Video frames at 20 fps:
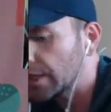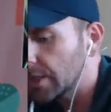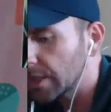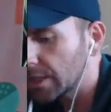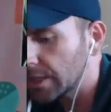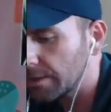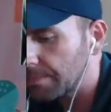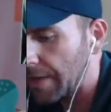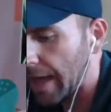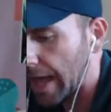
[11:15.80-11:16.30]
a look
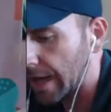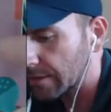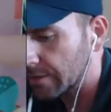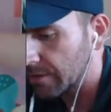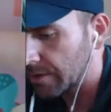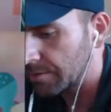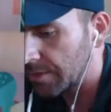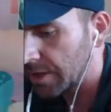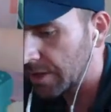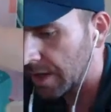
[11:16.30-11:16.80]
at the backs.
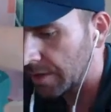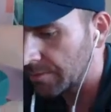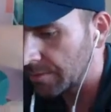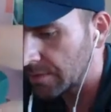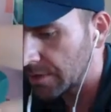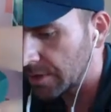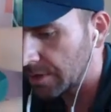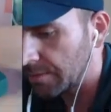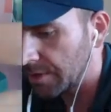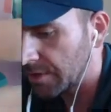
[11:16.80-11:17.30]
Let
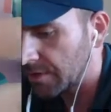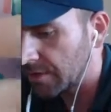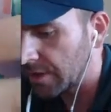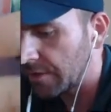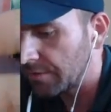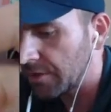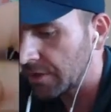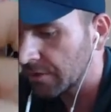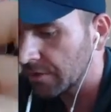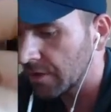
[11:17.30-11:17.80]
me
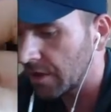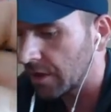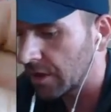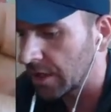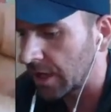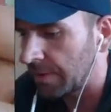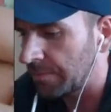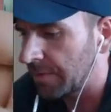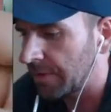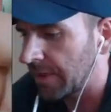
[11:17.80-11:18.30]
sleeve this card
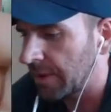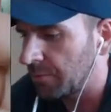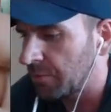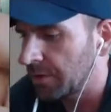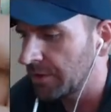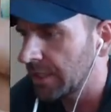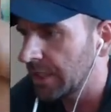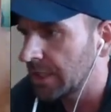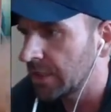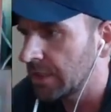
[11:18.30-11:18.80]
up, and then we'll
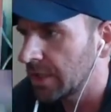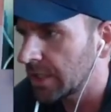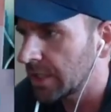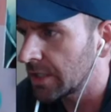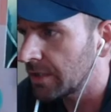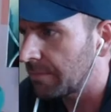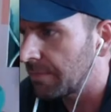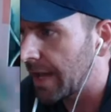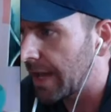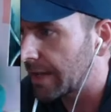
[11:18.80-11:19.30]
take a look at
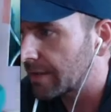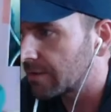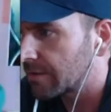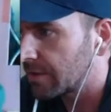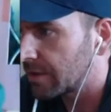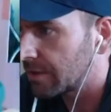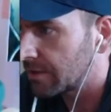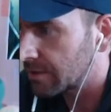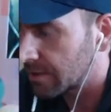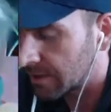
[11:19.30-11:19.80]
the backs of
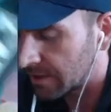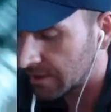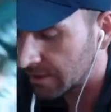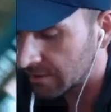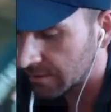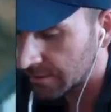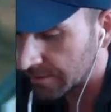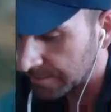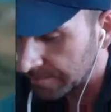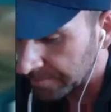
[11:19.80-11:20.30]
these
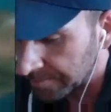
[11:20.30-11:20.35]
cards.